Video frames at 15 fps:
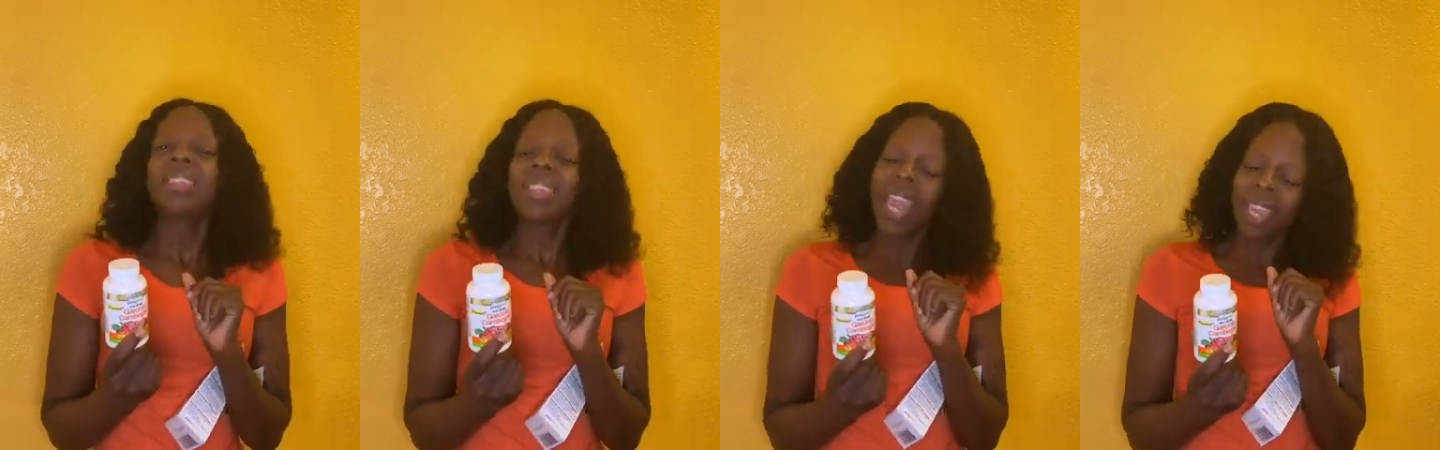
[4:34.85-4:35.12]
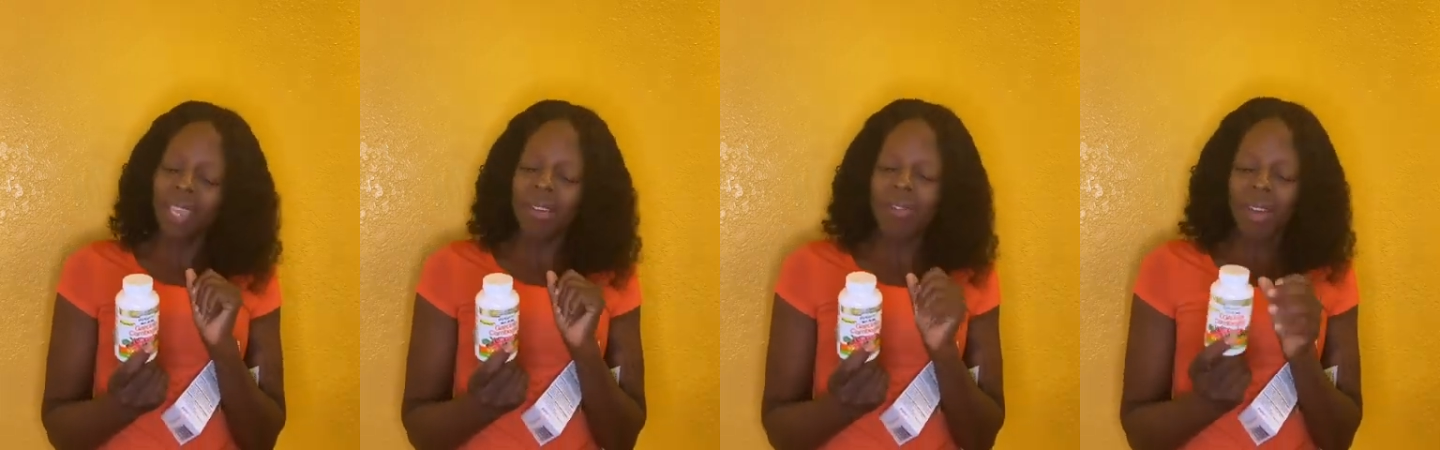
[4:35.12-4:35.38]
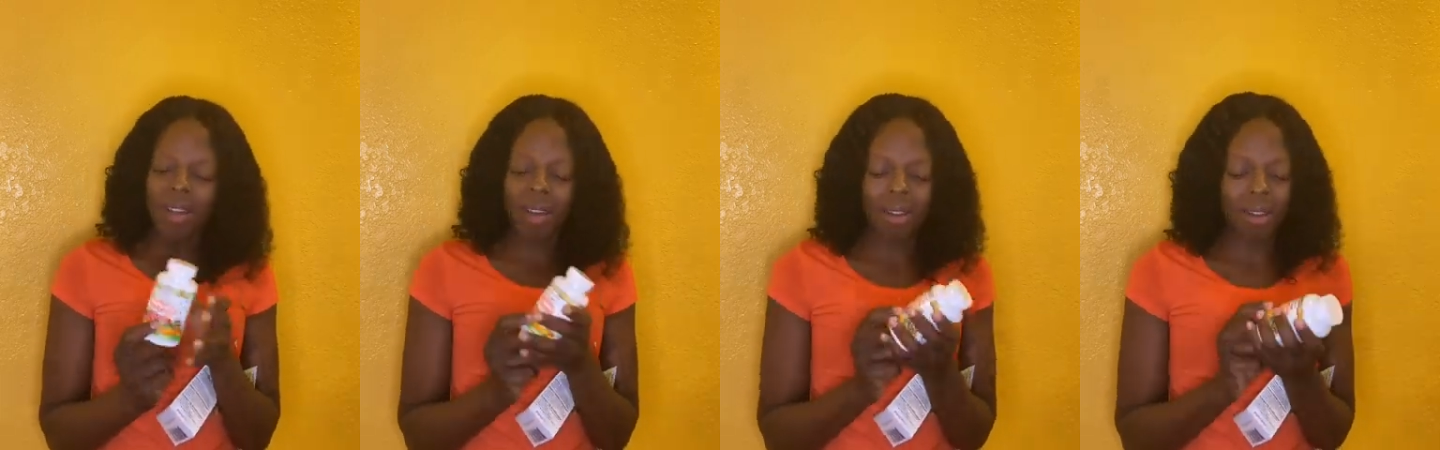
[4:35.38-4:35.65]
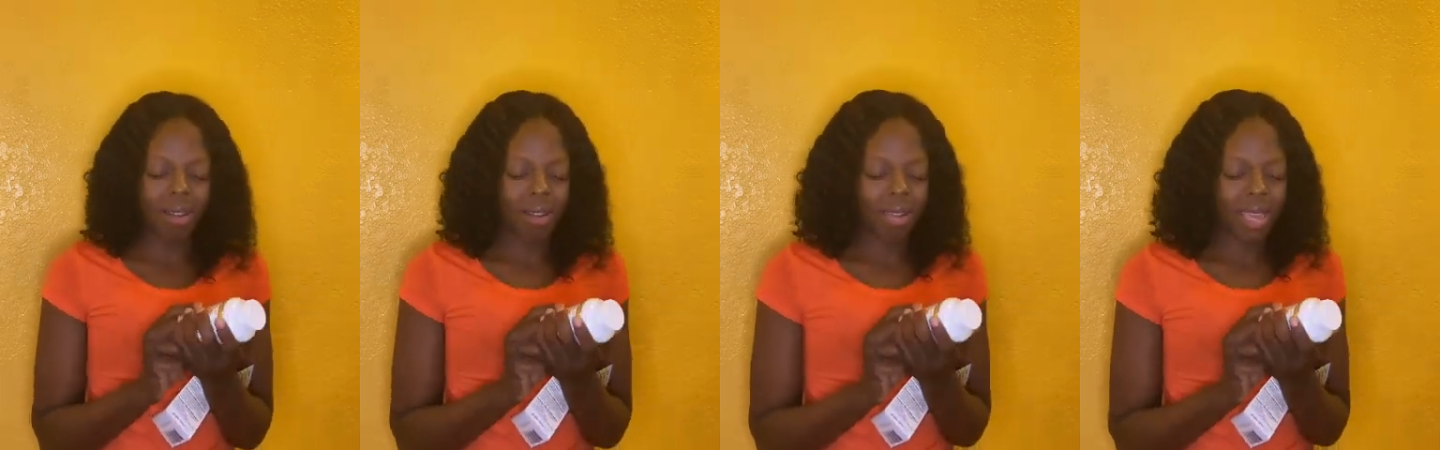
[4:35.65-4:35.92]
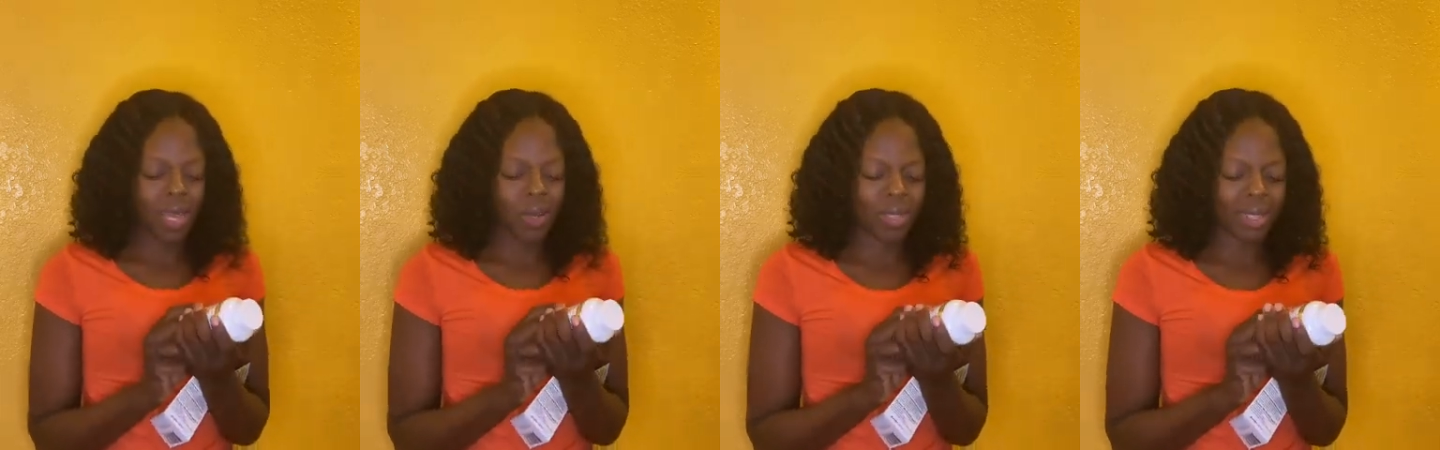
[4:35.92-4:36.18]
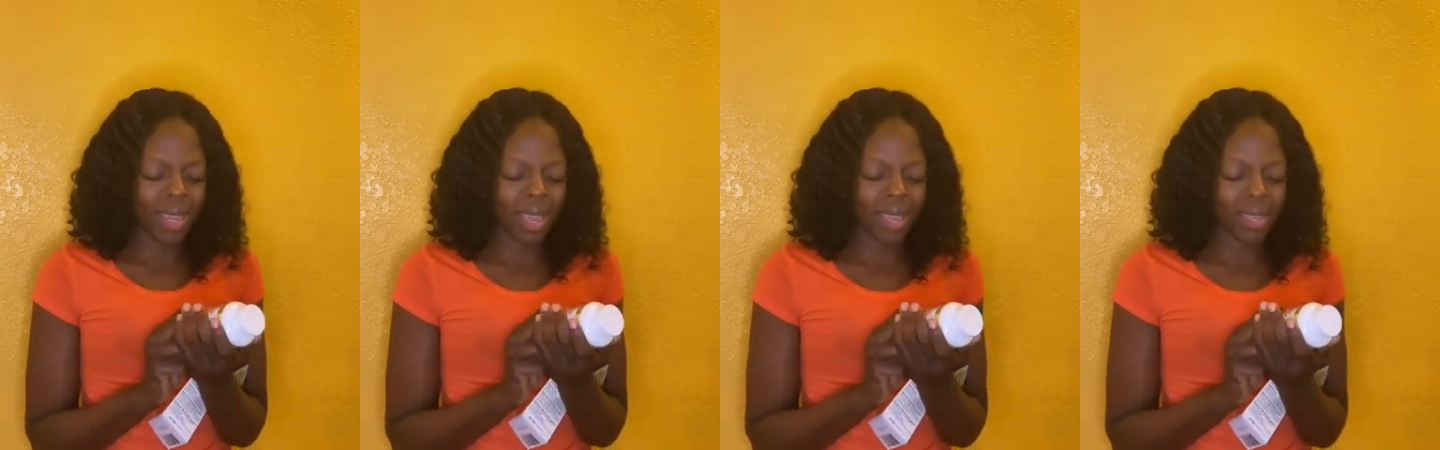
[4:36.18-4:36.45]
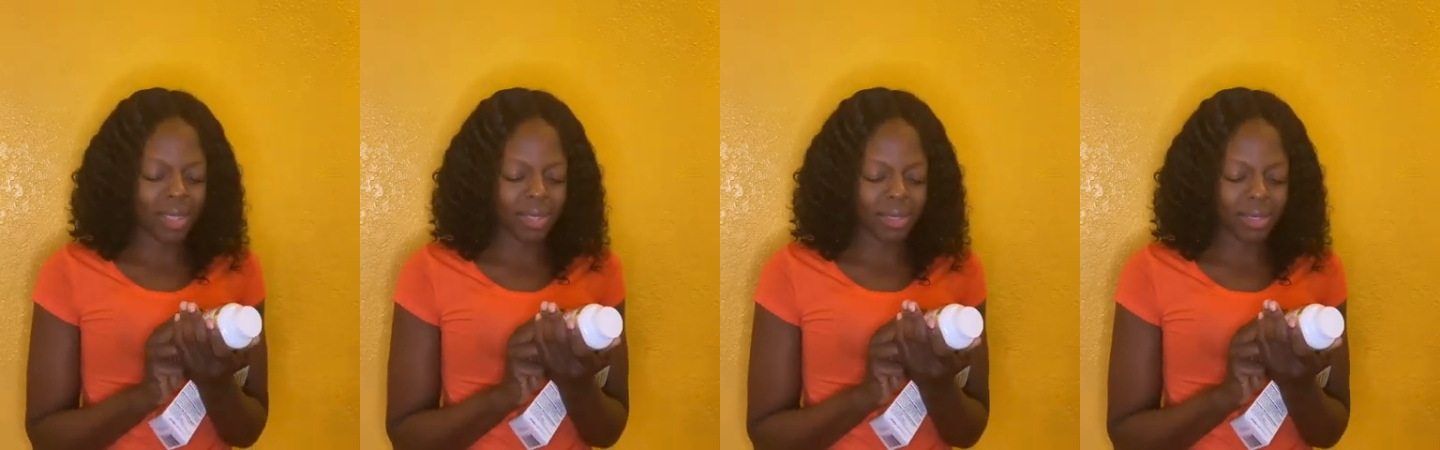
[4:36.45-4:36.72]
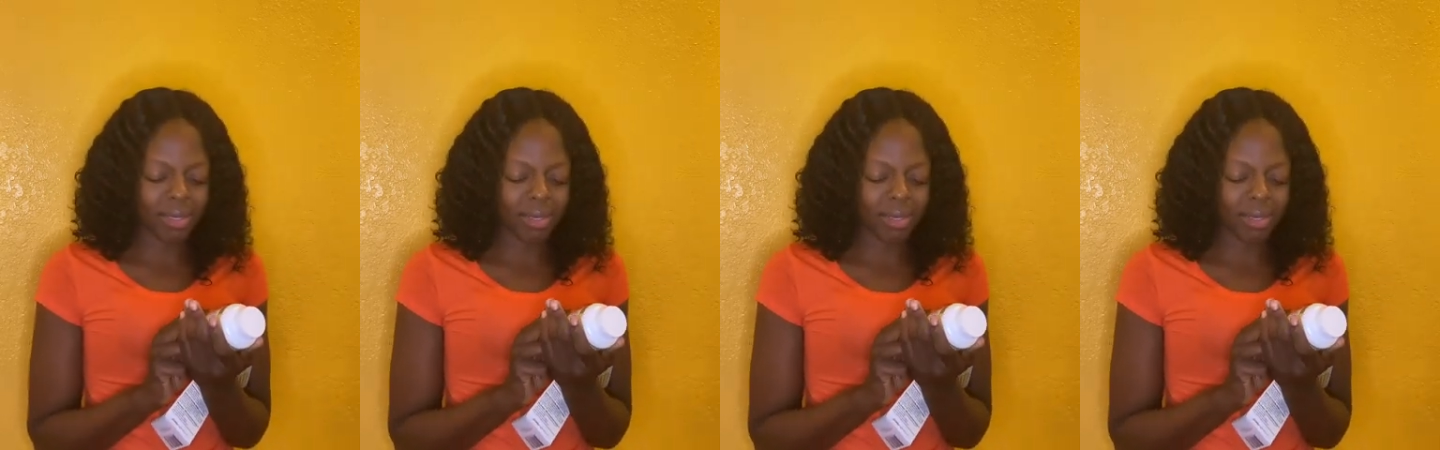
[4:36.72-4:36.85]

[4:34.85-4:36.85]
Second of all, it was like,